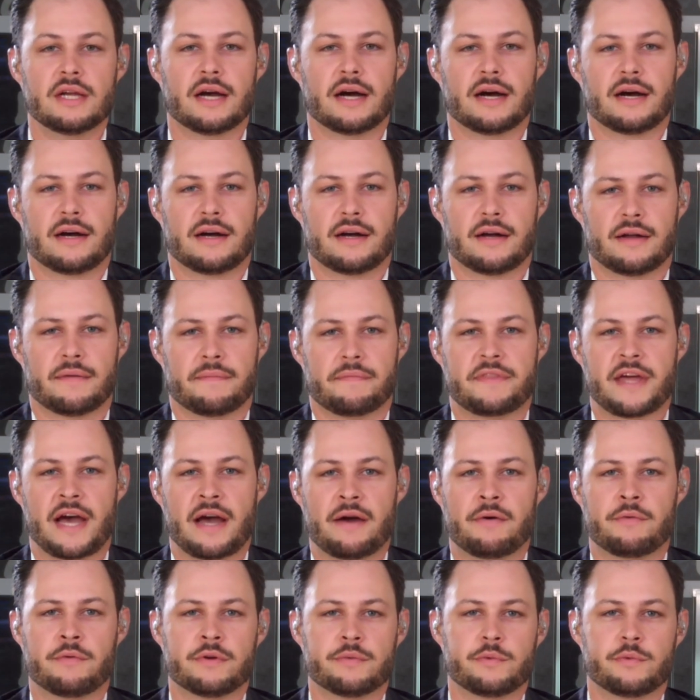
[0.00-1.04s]

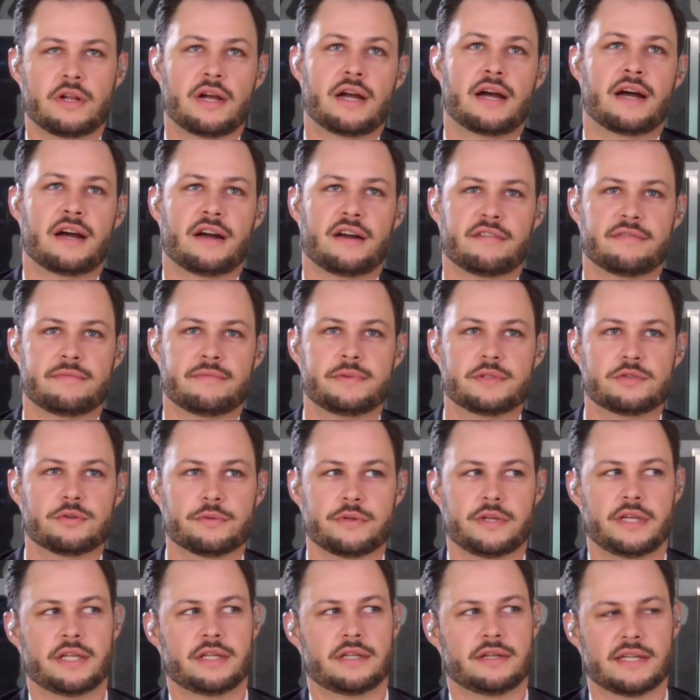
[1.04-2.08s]
That one will have
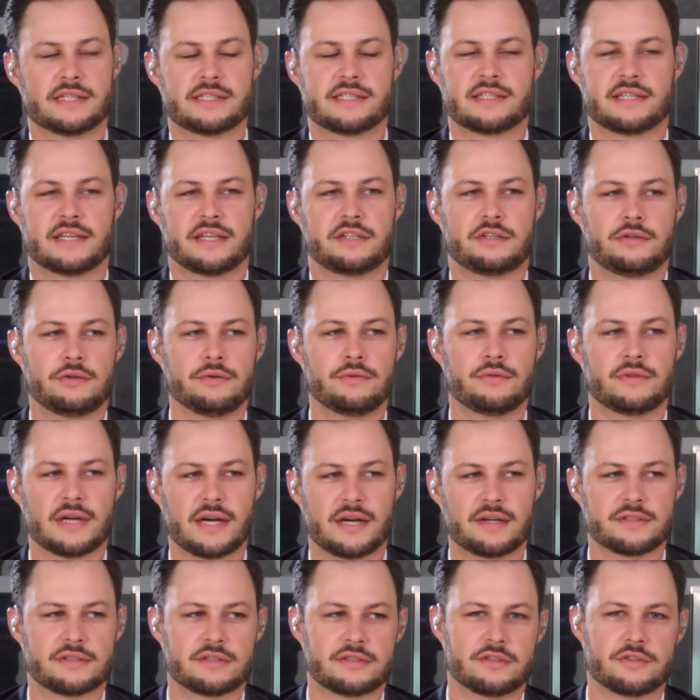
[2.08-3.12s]
between, let's say,
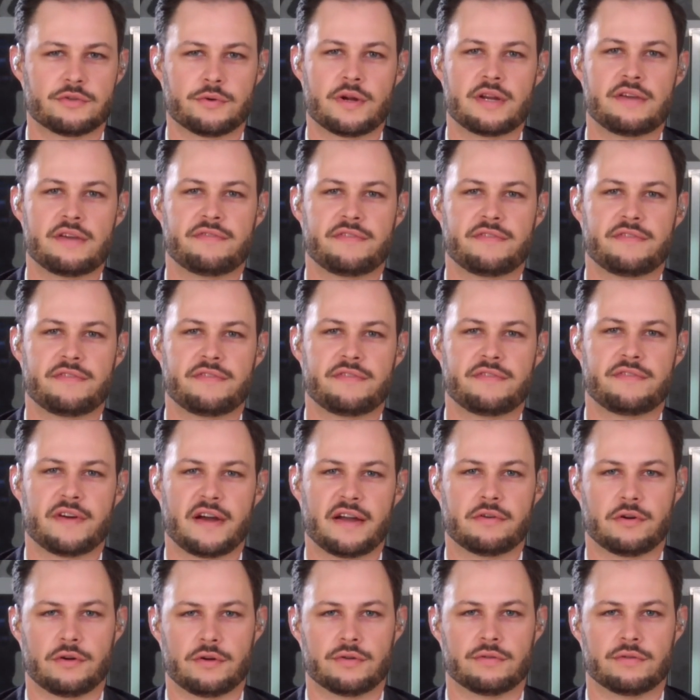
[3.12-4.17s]
2,000 to
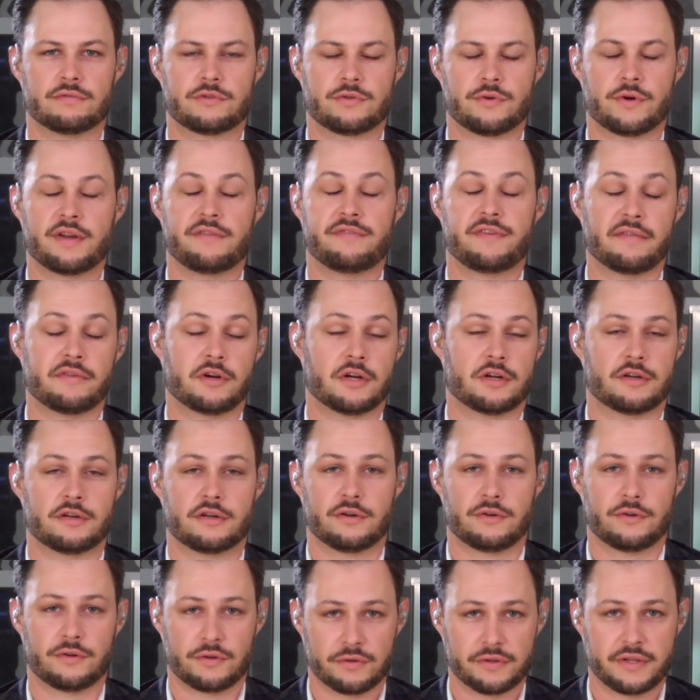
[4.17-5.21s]
2,500
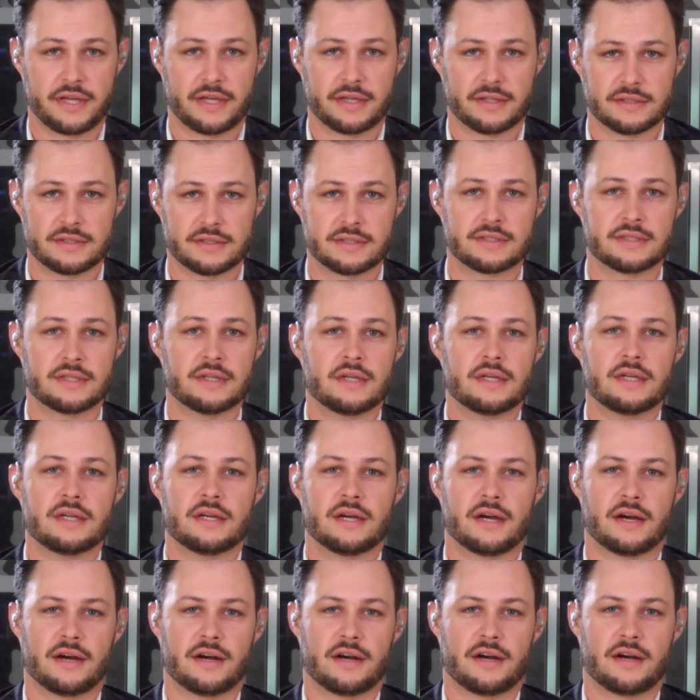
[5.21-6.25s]
holdings,
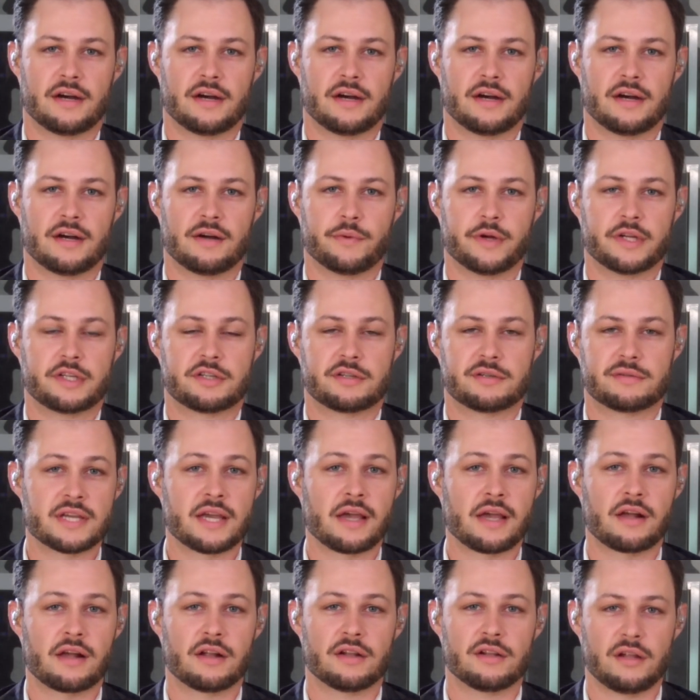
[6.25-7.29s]
which
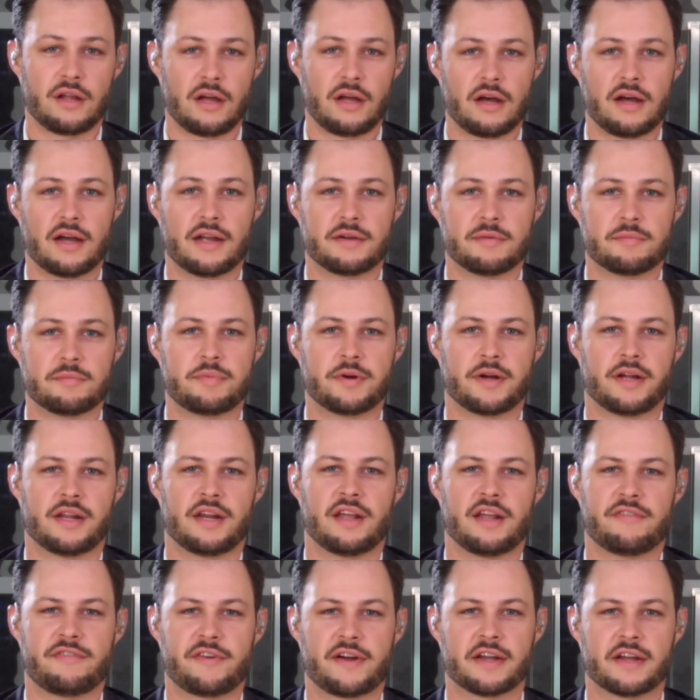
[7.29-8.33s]
sounds like a
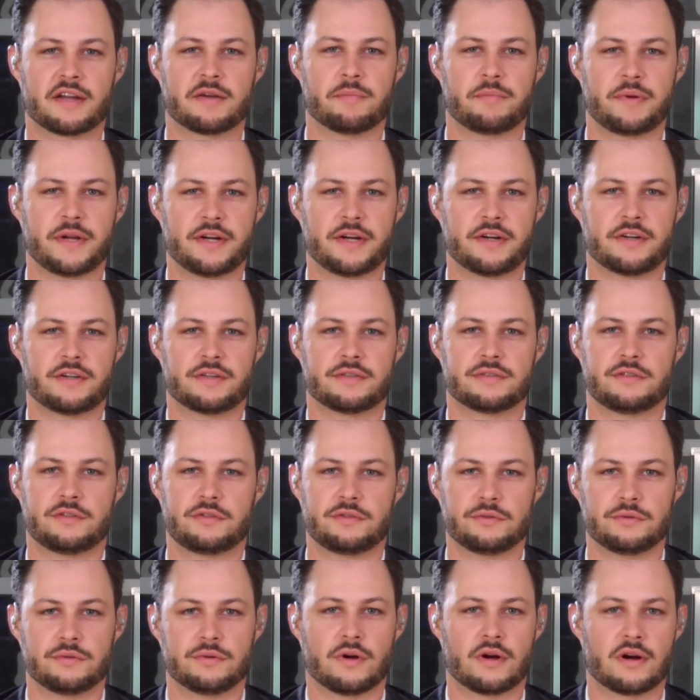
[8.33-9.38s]
lot. But if I compare
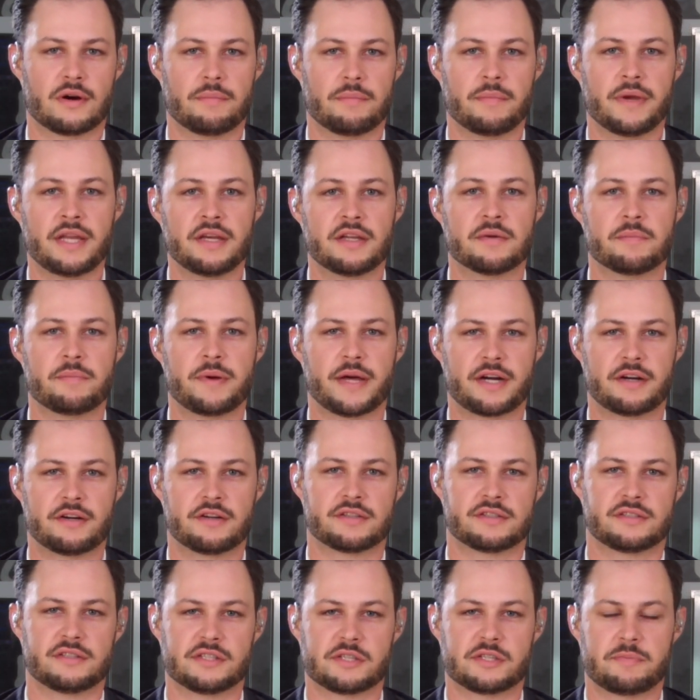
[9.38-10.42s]
it to our main
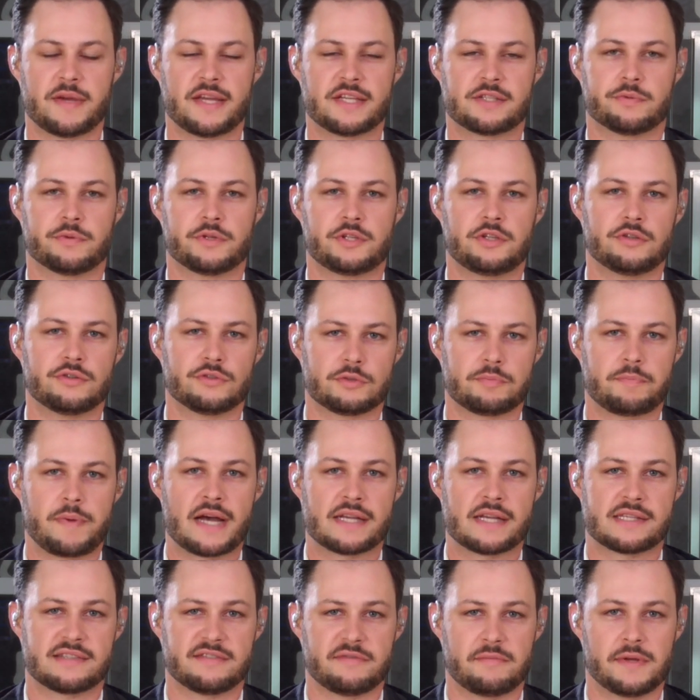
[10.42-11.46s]
competitors in the space, which use
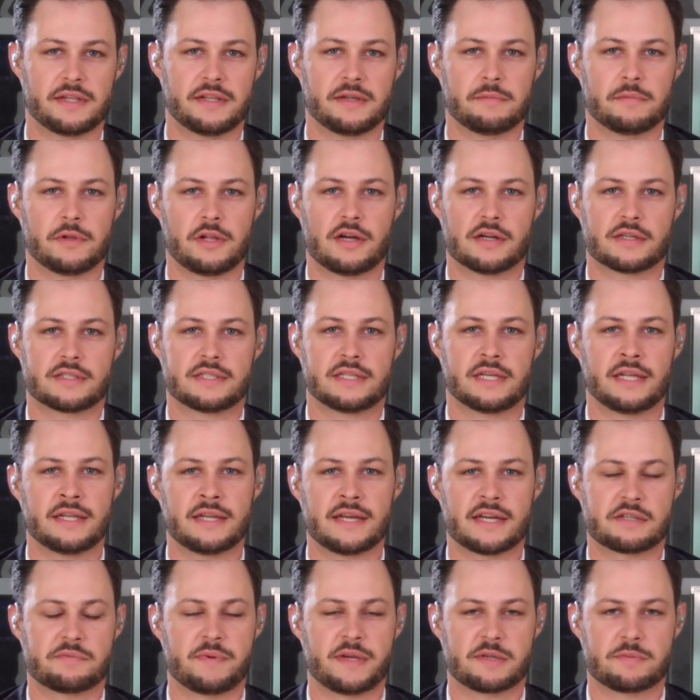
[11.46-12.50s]
passive building blocks and
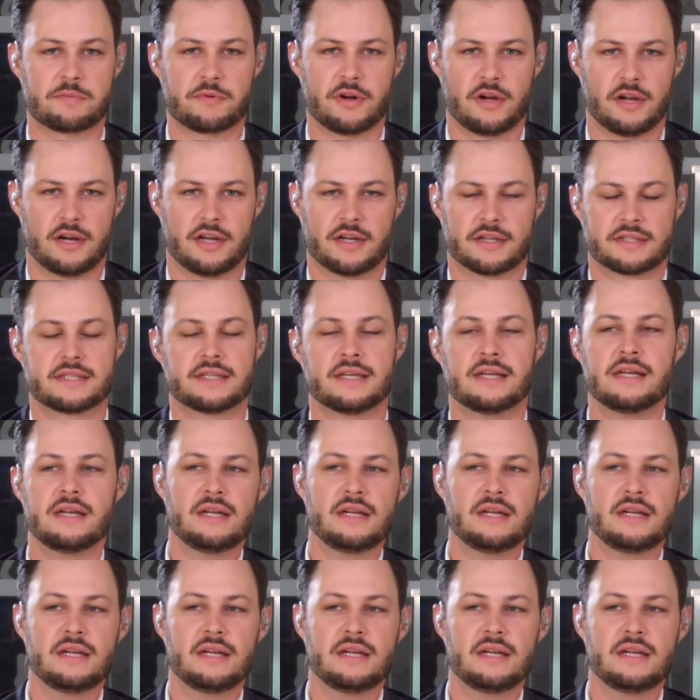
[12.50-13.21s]
index-based products,